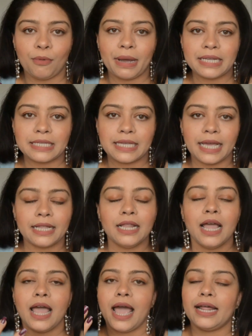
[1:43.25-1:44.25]
for my
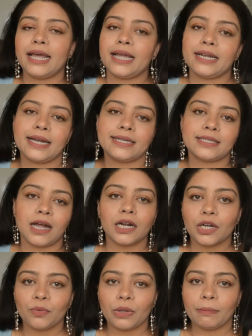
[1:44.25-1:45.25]
skin, and I can get
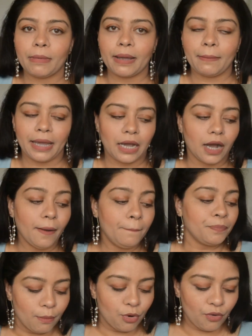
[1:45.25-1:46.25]
started with my makeup.